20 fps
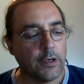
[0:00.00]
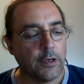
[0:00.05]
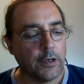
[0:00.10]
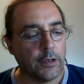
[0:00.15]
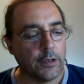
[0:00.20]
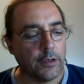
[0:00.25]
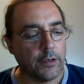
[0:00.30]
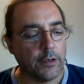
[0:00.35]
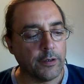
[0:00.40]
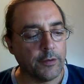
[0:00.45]

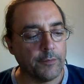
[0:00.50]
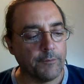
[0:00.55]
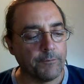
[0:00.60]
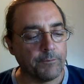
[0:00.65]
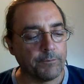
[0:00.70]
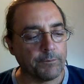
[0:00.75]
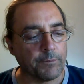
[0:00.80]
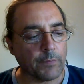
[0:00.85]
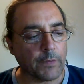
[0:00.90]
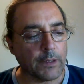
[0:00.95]

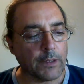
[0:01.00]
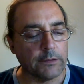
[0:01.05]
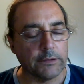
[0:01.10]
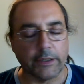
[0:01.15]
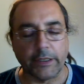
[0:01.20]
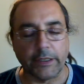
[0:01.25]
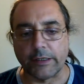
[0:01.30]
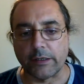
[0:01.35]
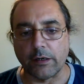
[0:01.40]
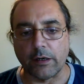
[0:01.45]

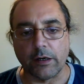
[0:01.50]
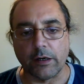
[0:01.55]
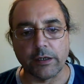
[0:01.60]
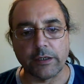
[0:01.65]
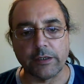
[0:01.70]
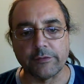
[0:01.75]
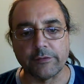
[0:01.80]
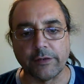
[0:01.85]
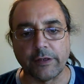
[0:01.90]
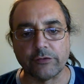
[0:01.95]
like
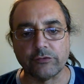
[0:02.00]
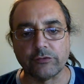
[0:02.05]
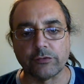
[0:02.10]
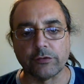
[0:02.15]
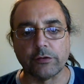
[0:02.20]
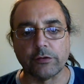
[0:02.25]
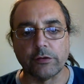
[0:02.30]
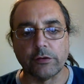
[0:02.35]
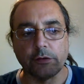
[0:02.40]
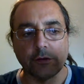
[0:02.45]

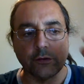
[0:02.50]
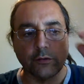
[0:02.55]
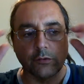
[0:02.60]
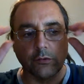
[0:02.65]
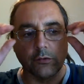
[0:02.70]
architecture